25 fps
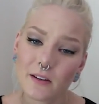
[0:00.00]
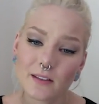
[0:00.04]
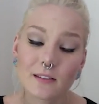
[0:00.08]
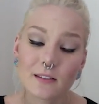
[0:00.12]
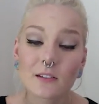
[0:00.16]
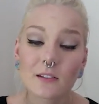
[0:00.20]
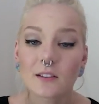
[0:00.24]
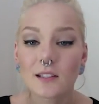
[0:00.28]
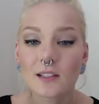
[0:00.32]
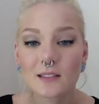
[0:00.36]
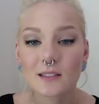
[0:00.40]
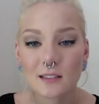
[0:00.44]
So
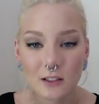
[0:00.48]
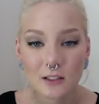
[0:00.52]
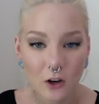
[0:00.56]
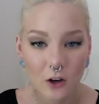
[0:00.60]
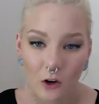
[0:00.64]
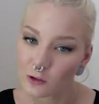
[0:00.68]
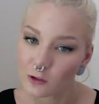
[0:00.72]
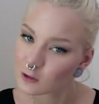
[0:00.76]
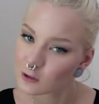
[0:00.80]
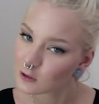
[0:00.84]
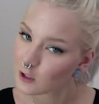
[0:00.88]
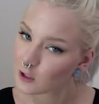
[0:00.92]
just
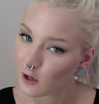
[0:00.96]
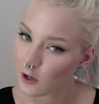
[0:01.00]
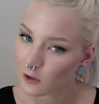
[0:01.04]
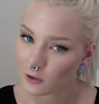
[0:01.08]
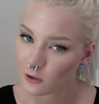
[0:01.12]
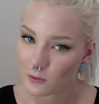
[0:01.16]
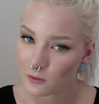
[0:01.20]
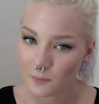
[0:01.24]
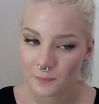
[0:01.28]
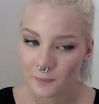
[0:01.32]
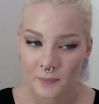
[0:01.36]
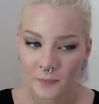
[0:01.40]
go
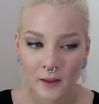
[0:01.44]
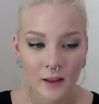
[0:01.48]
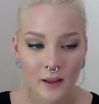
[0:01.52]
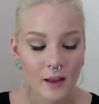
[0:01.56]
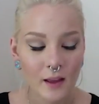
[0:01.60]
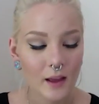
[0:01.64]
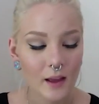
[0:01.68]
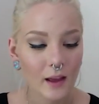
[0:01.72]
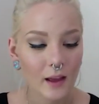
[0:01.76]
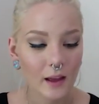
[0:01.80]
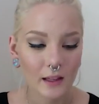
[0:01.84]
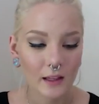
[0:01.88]
slow
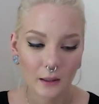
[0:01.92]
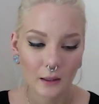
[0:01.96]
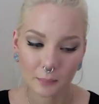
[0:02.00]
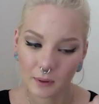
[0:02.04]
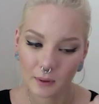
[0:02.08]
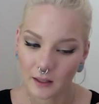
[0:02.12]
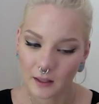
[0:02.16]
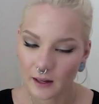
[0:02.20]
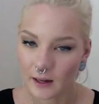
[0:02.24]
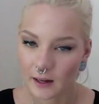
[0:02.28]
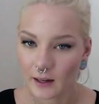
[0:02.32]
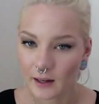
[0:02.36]
and
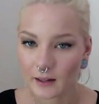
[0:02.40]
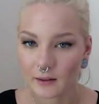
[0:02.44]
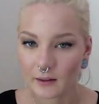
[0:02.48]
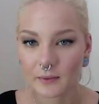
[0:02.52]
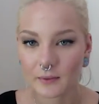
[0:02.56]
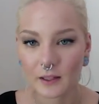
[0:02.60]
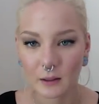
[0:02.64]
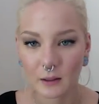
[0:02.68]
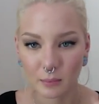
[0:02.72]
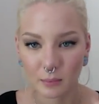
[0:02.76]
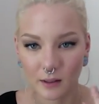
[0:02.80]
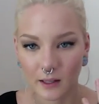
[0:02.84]
apply
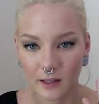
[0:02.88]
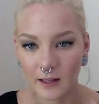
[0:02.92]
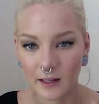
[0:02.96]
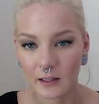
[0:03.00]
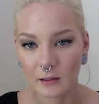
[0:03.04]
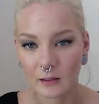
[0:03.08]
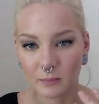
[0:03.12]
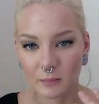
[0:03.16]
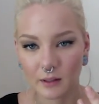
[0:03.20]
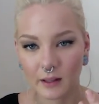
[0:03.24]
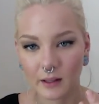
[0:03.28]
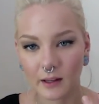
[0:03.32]
and apply and
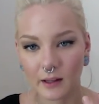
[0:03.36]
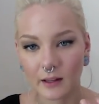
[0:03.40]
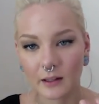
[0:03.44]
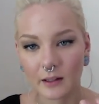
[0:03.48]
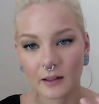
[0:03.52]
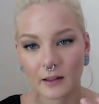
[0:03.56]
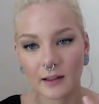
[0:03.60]
apply.